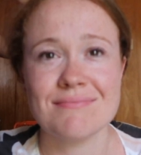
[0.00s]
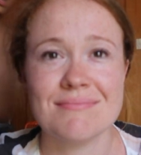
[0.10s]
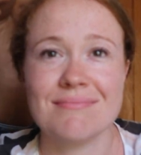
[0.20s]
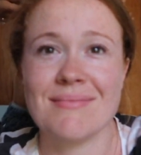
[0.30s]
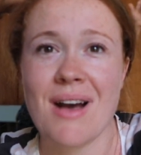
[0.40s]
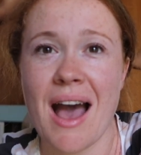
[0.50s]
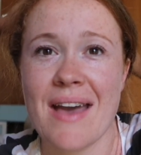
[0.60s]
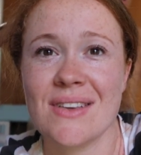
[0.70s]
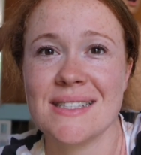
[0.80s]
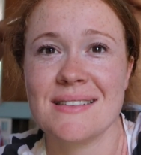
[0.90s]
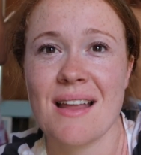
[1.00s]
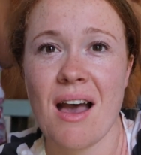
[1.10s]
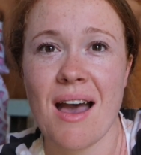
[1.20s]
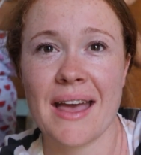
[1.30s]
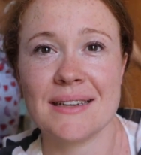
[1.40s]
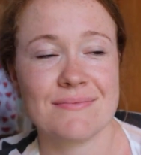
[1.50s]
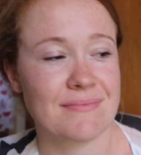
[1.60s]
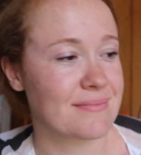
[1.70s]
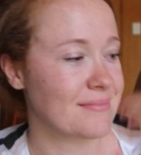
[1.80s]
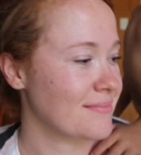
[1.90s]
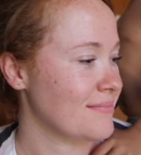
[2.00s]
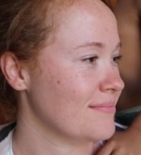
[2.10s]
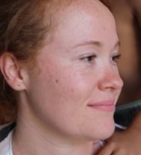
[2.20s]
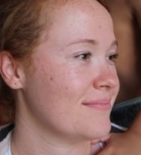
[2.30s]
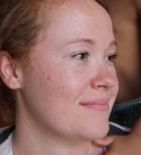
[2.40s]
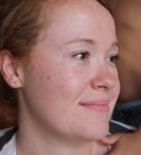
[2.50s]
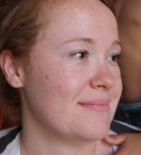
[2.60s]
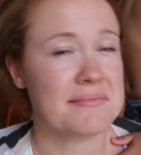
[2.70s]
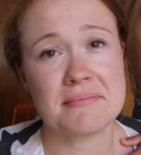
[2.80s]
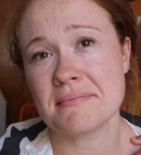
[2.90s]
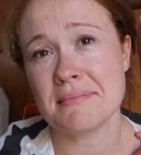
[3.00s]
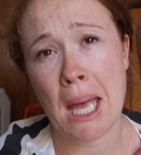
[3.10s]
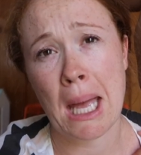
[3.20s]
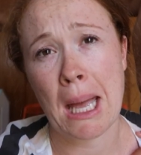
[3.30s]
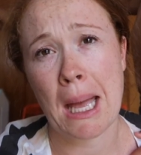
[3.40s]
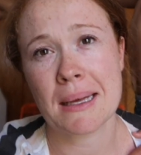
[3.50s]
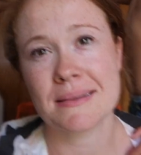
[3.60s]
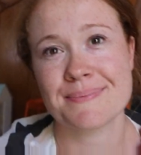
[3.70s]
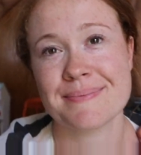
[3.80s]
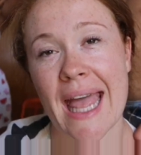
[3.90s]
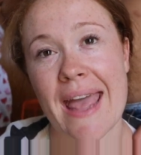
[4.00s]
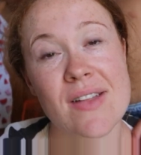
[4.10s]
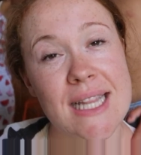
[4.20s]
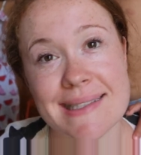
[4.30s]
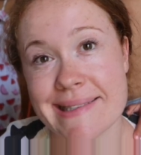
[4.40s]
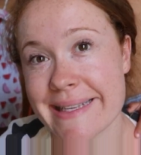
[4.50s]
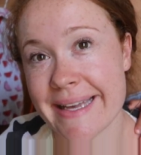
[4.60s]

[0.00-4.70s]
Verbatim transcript: Hey, i Ivy's nine. I actually have a little six Everly